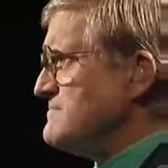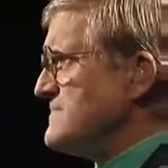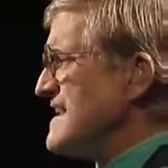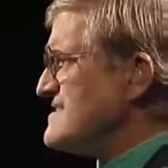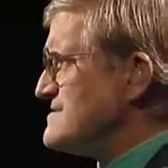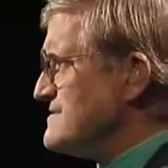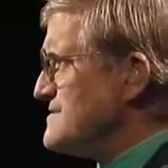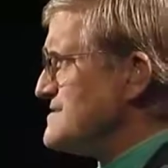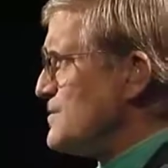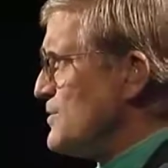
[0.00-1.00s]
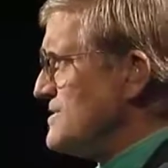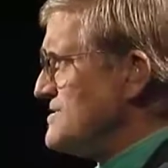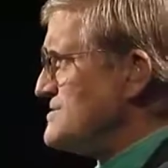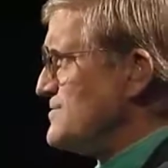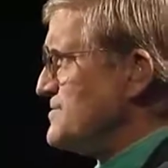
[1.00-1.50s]
Yes, it is
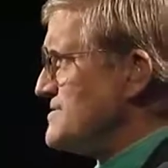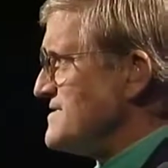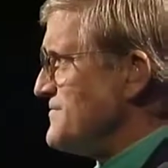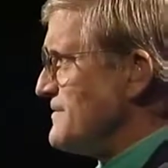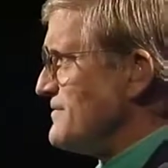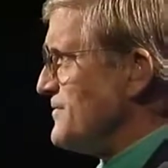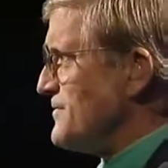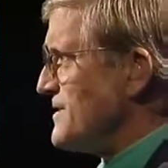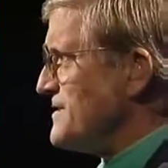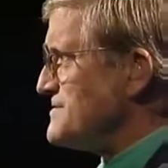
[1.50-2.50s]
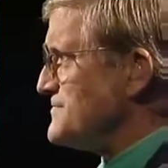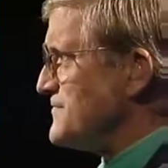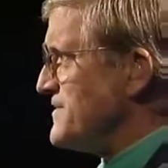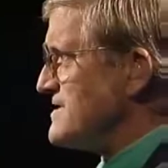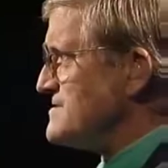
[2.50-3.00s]
it's not a difficult thing to
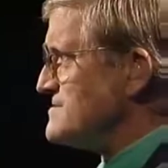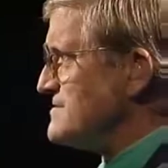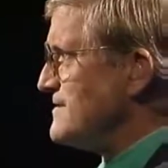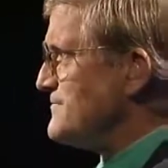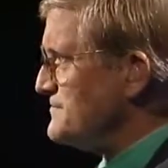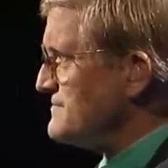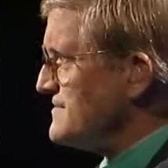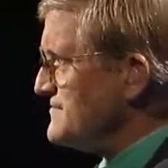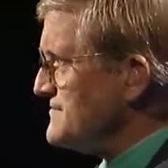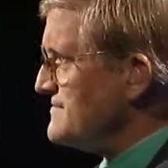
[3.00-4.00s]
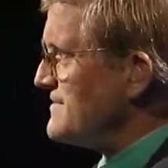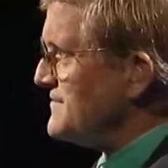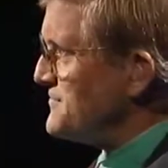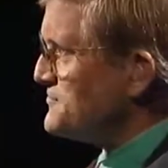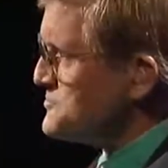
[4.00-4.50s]
face and
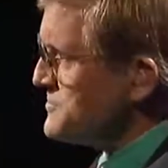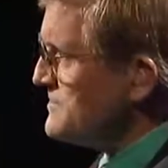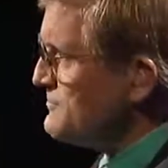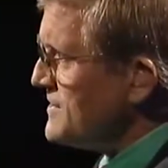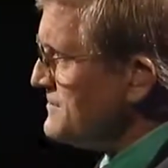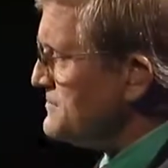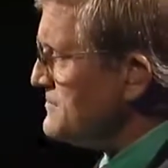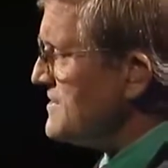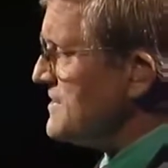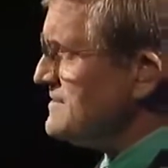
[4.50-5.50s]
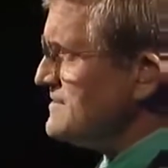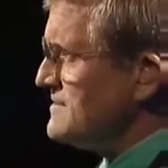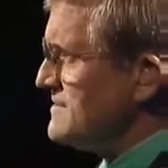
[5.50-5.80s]
have everybody around you, yeah.